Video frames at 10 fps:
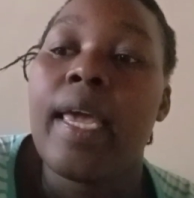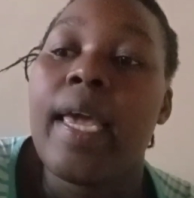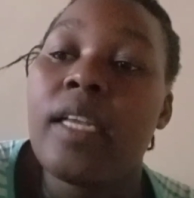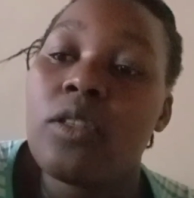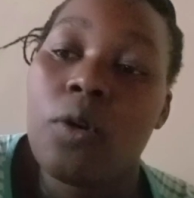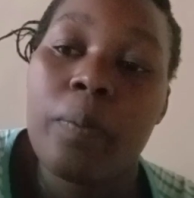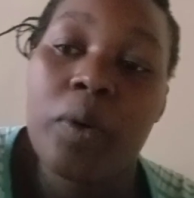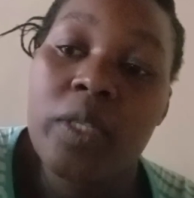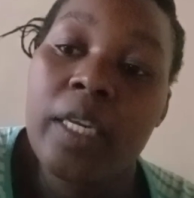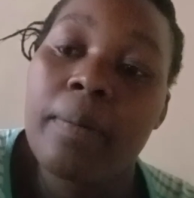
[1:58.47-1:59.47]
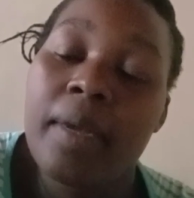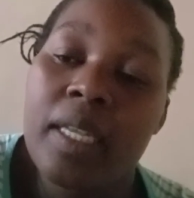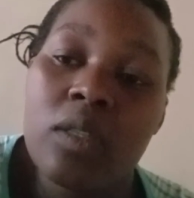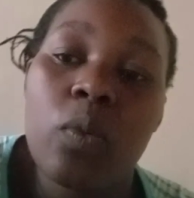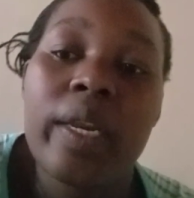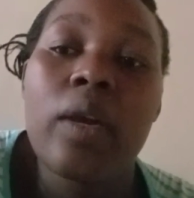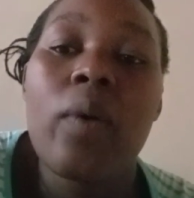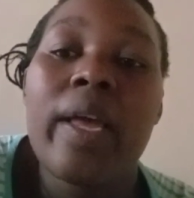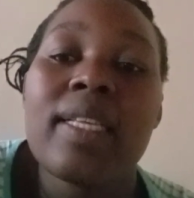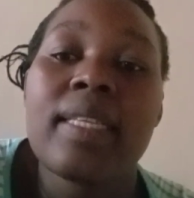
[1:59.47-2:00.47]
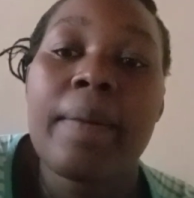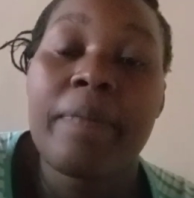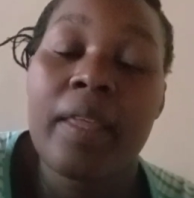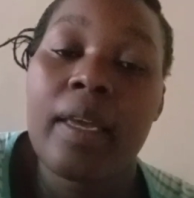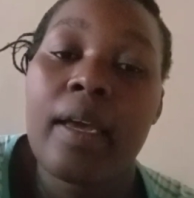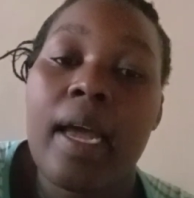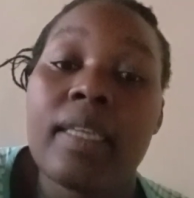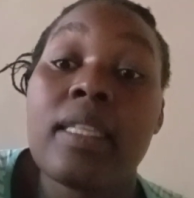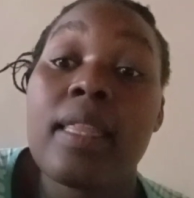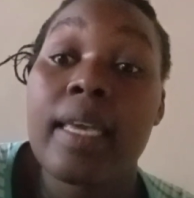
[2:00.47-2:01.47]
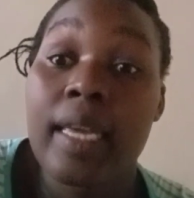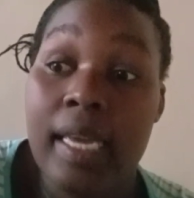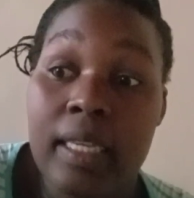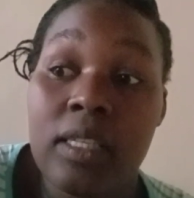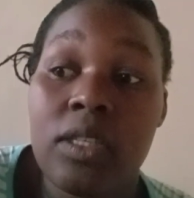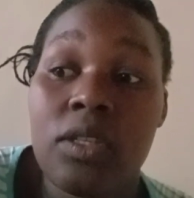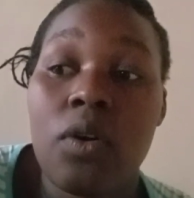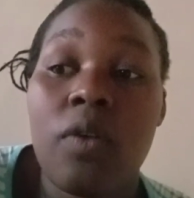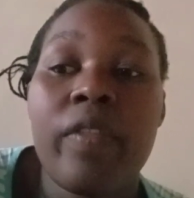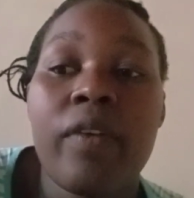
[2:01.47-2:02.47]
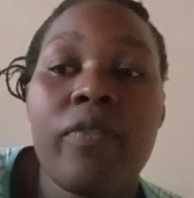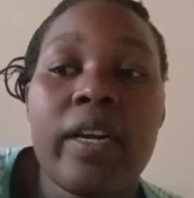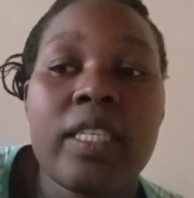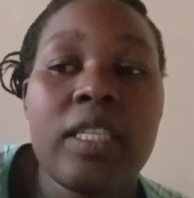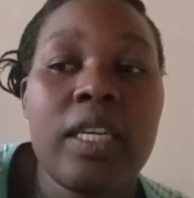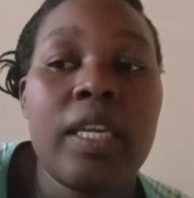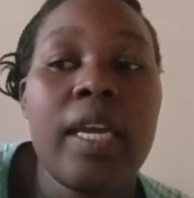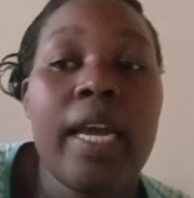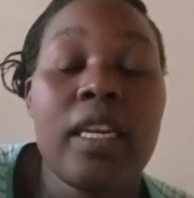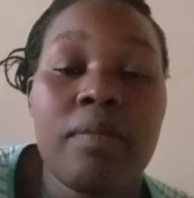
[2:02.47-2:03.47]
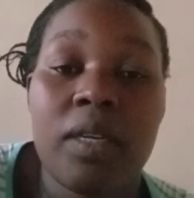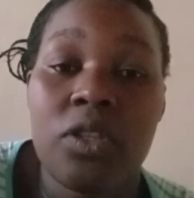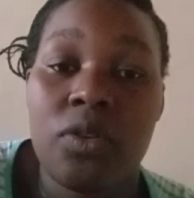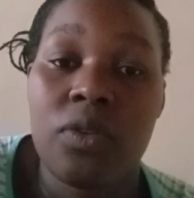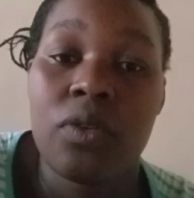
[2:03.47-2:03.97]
Edge computing means we require something at the edge of the factory animation